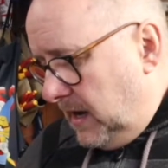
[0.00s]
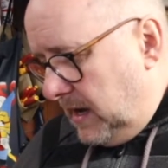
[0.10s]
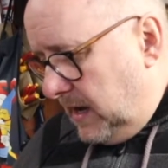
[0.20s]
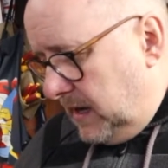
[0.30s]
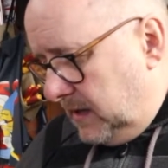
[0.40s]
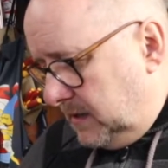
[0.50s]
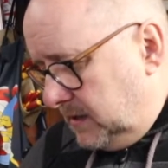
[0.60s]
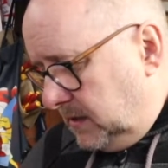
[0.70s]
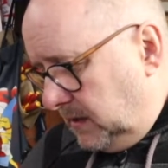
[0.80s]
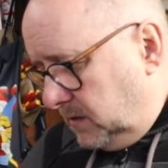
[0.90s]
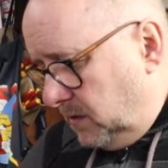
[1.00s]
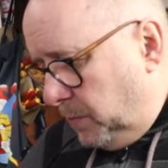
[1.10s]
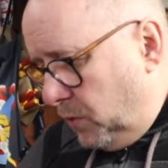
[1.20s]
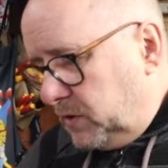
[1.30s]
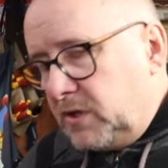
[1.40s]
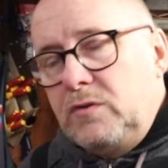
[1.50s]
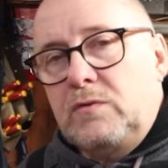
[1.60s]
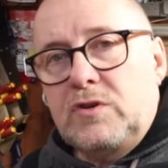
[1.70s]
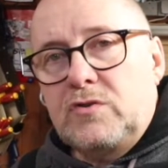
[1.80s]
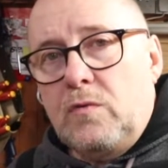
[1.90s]
And so I bought a new
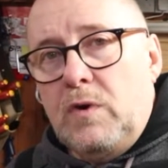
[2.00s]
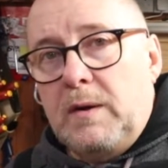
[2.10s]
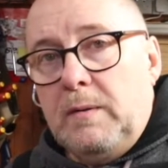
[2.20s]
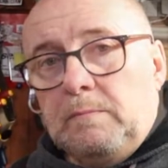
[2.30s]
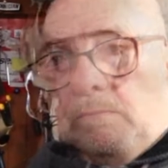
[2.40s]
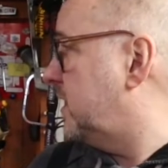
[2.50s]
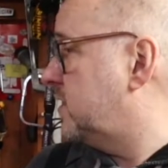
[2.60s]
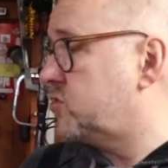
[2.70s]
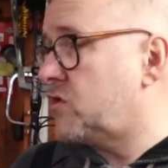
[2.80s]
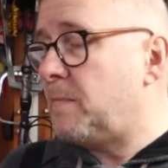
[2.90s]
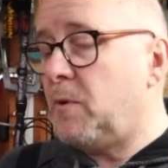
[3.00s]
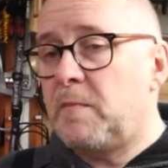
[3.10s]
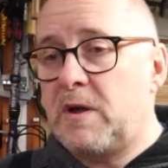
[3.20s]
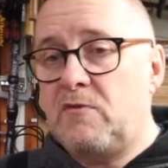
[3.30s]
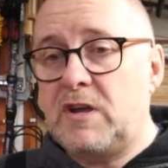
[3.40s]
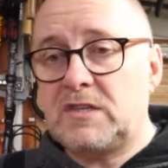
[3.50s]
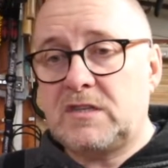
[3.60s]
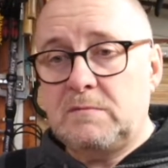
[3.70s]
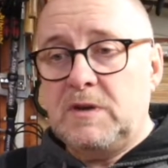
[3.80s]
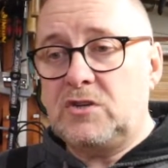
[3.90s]
controller. I had a strap on my
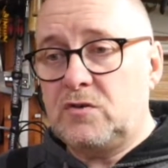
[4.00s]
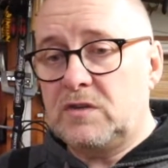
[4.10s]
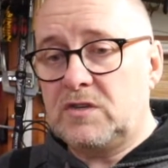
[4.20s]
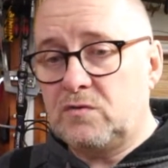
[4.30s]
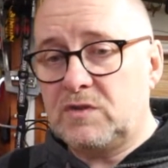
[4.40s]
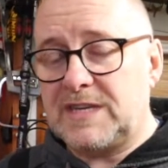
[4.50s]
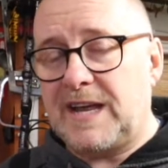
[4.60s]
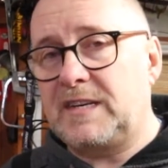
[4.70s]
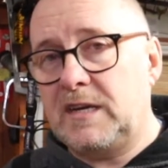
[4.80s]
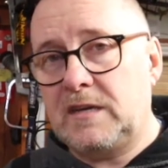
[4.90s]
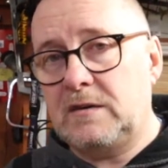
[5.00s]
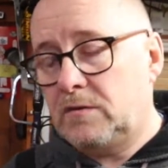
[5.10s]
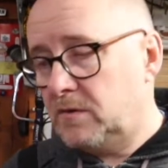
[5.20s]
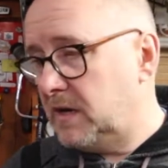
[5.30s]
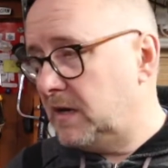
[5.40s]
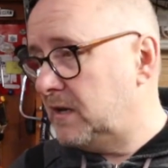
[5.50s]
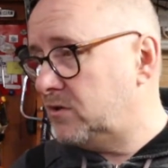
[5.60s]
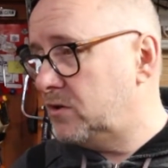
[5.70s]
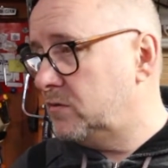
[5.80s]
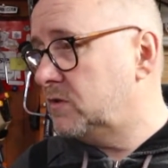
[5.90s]
wrist to make sure there's no static or any
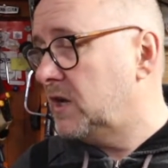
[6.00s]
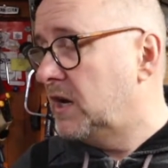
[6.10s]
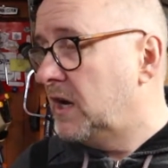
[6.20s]
issues.